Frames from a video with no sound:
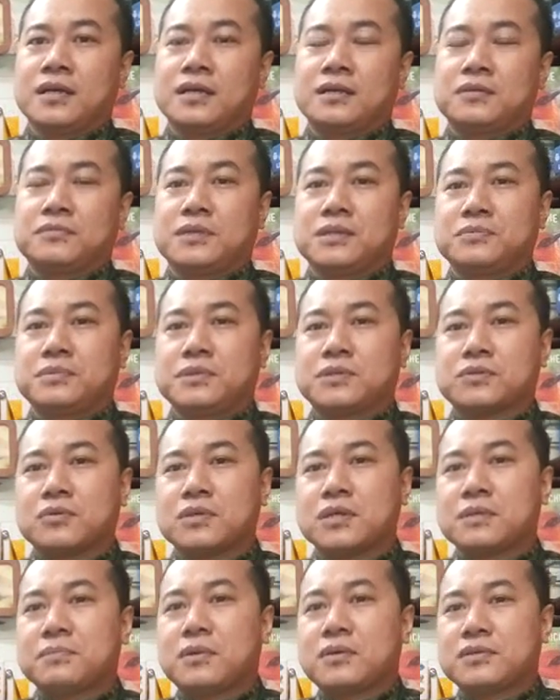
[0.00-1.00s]
When we talk
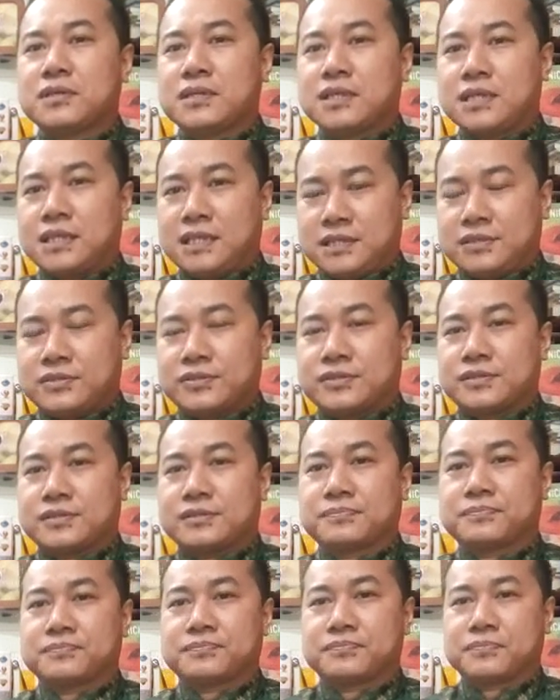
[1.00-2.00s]
about the niche,
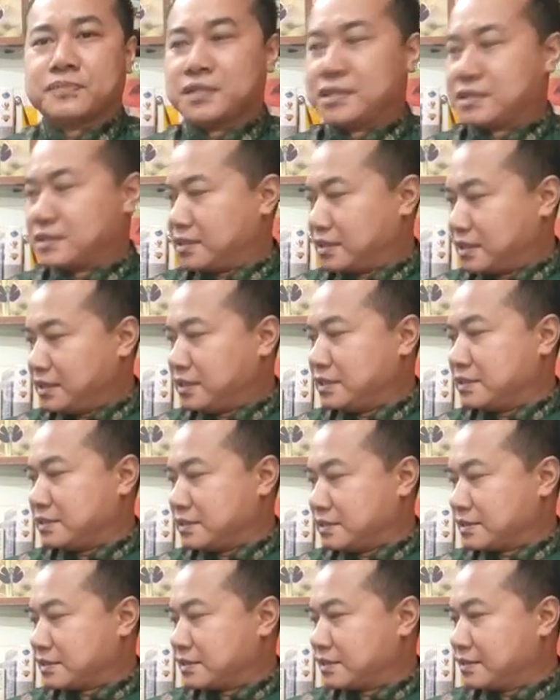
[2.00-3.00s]
it
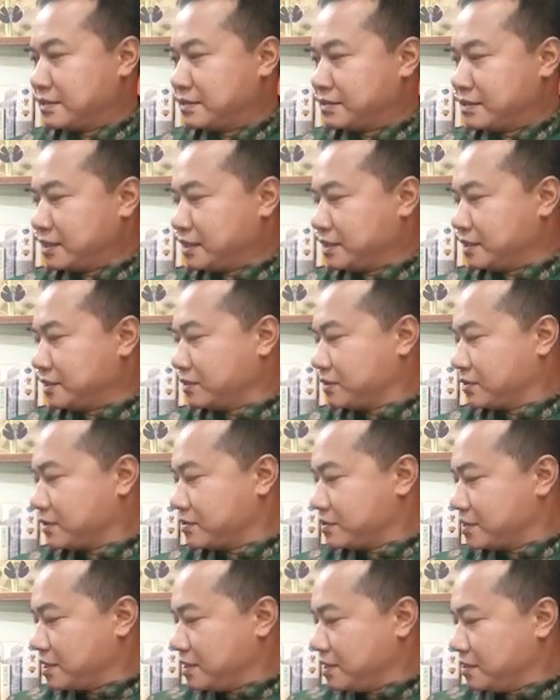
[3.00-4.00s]
is the
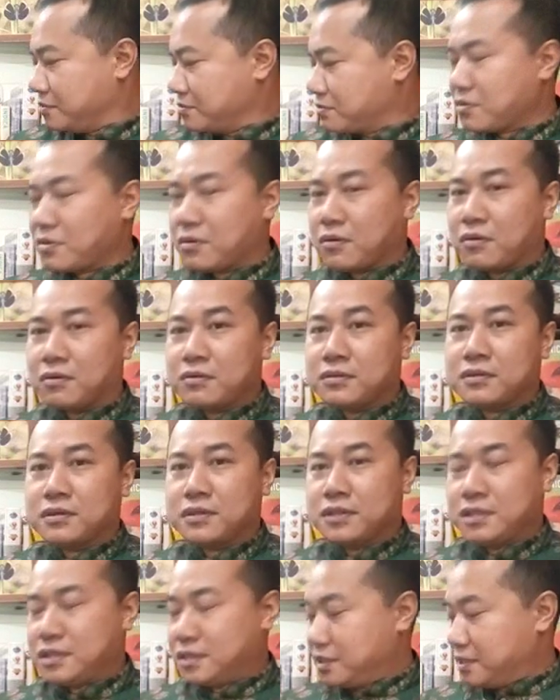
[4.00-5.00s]
ecological role
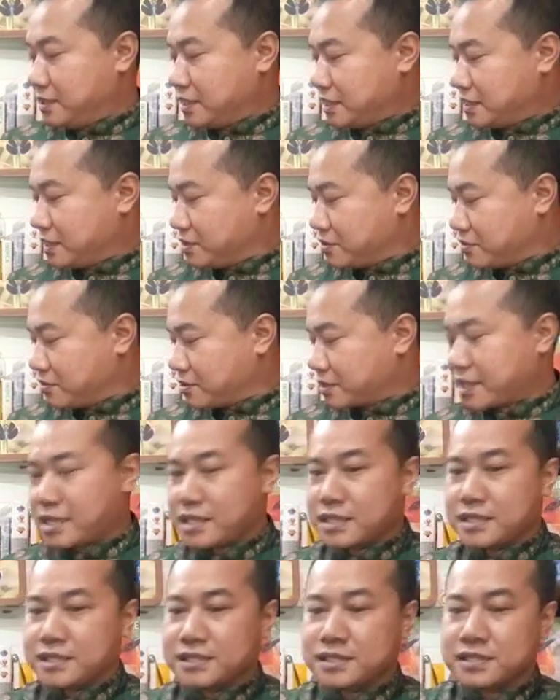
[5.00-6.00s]
that an
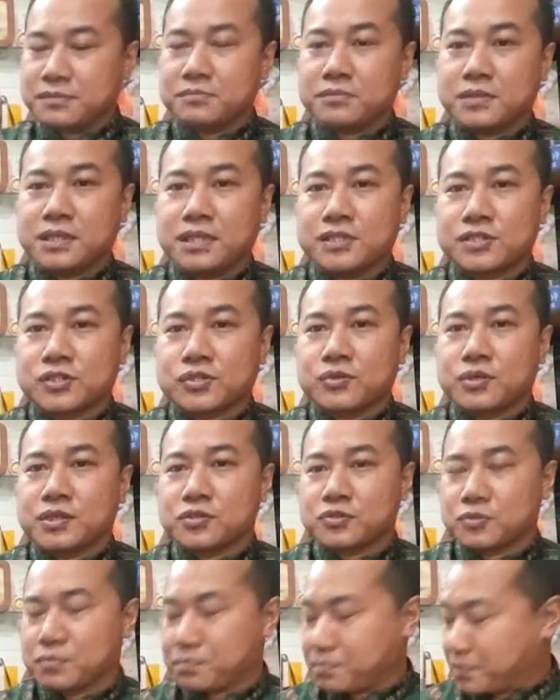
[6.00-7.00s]
organism is going
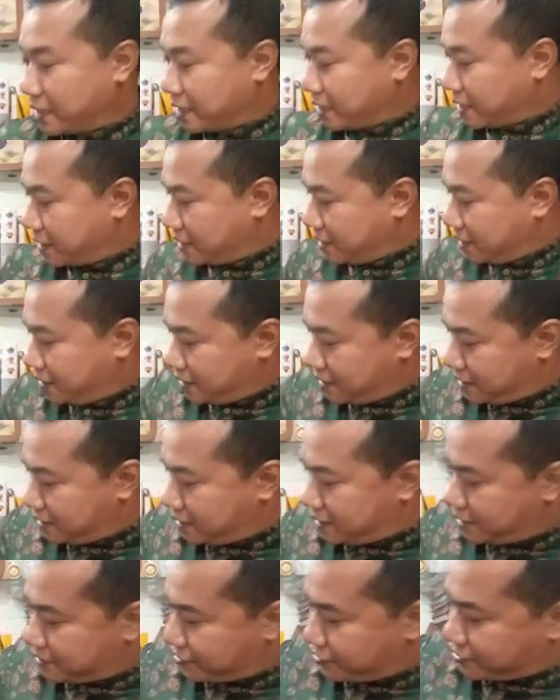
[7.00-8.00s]
to play in
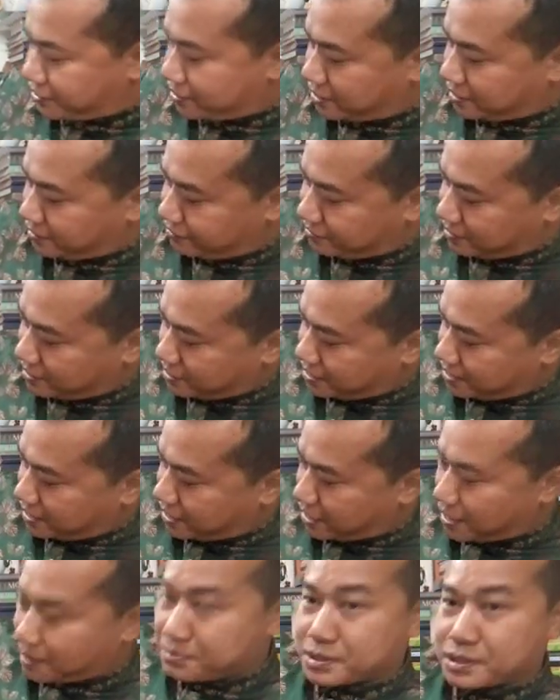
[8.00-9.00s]
its given
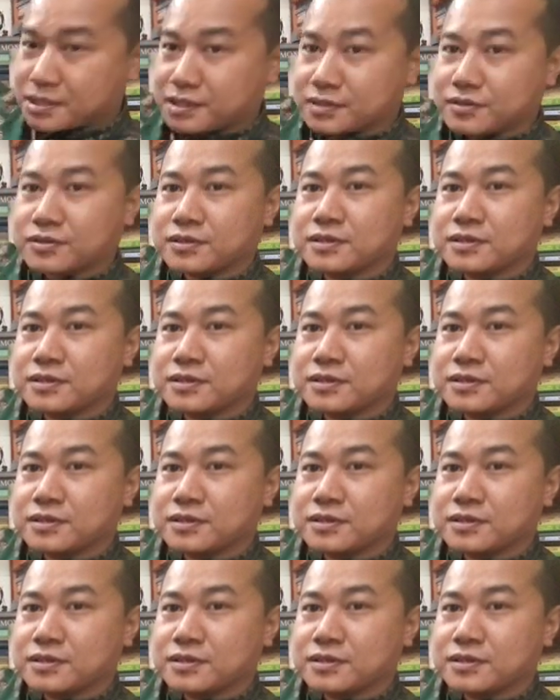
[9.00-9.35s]
habitat.